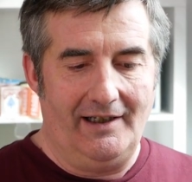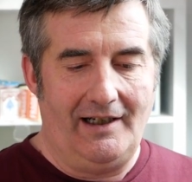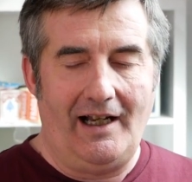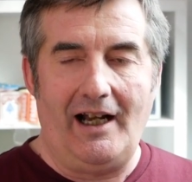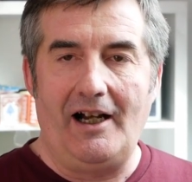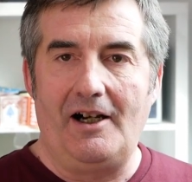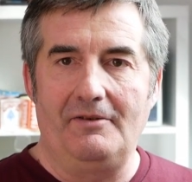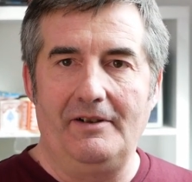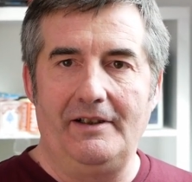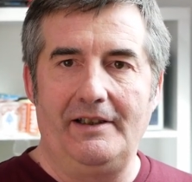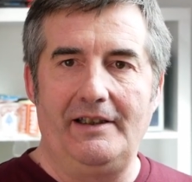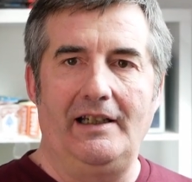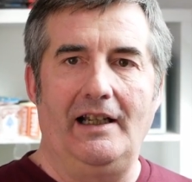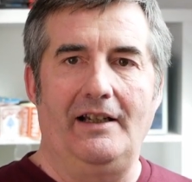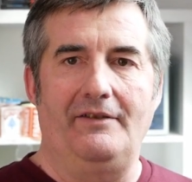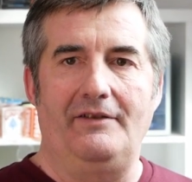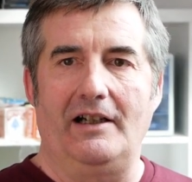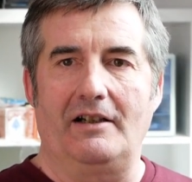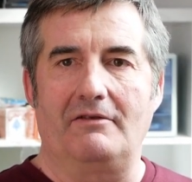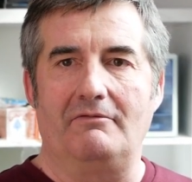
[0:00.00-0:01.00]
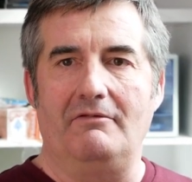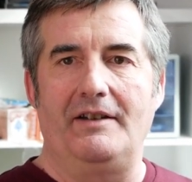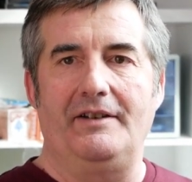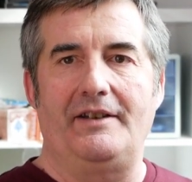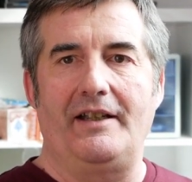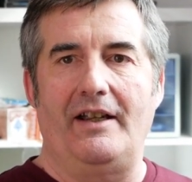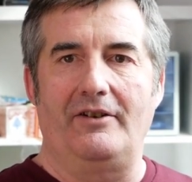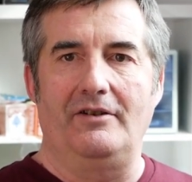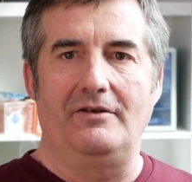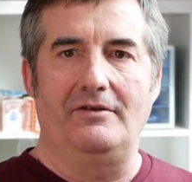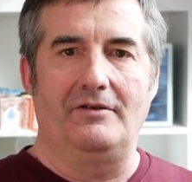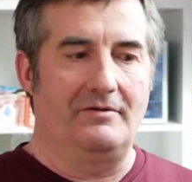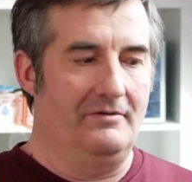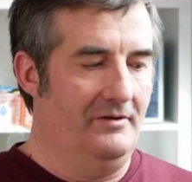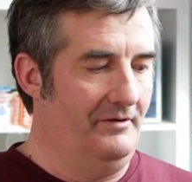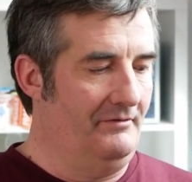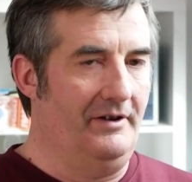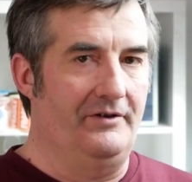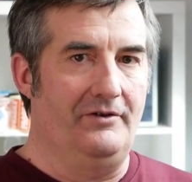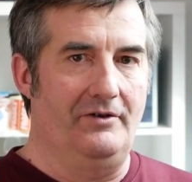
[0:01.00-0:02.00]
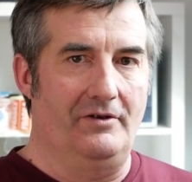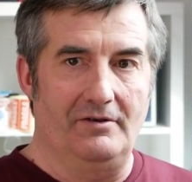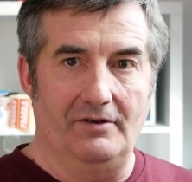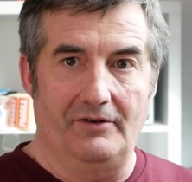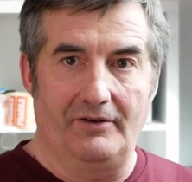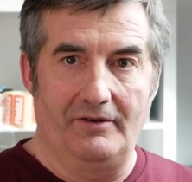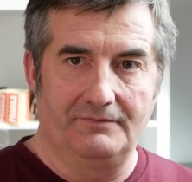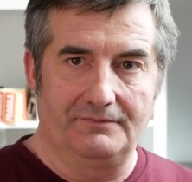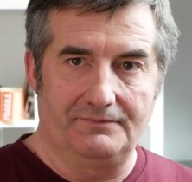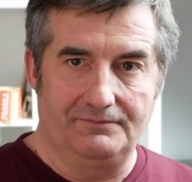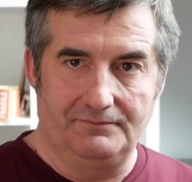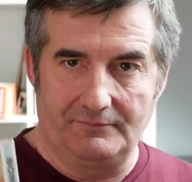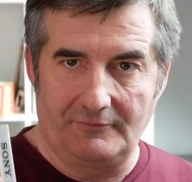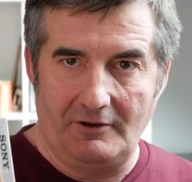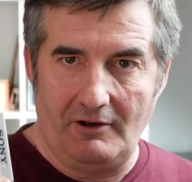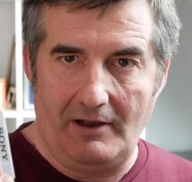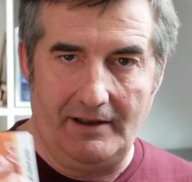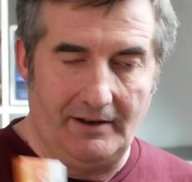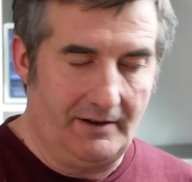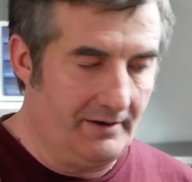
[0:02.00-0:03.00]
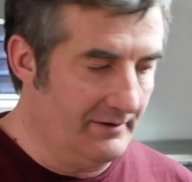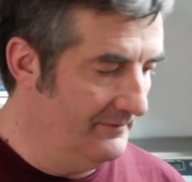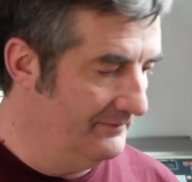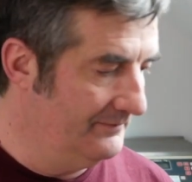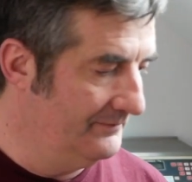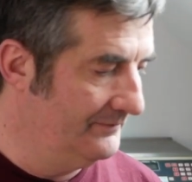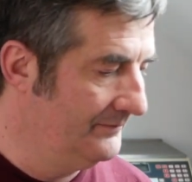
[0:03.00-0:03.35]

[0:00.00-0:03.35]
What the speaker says: I already have like €1,200. Great.